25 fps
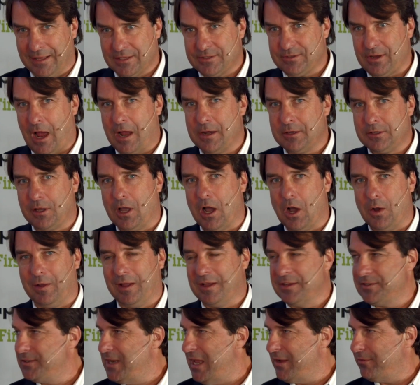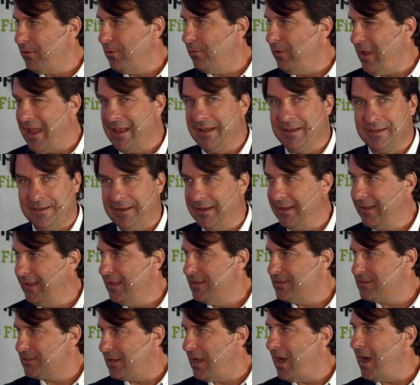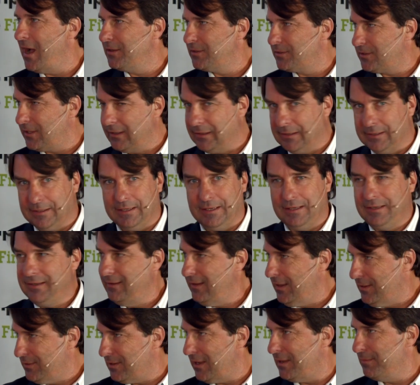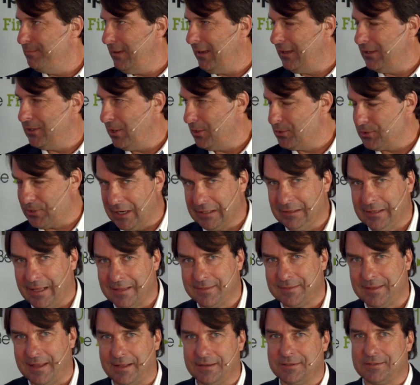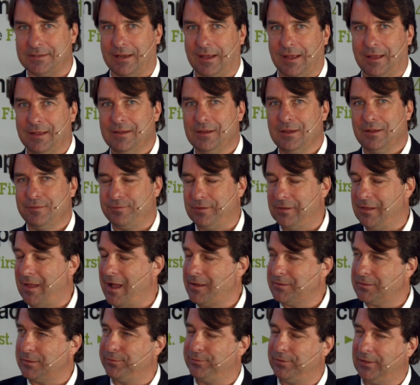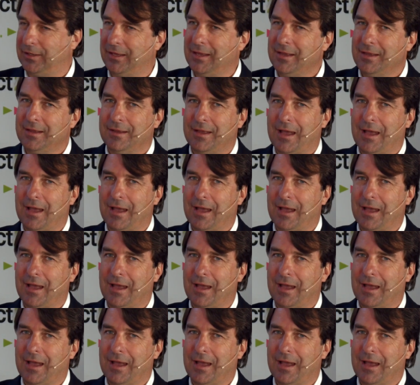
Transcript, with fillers: It's ongoing, it's never ending, it's constantly yeah. said, being nurtured. I like that uh, yeah. philosophy.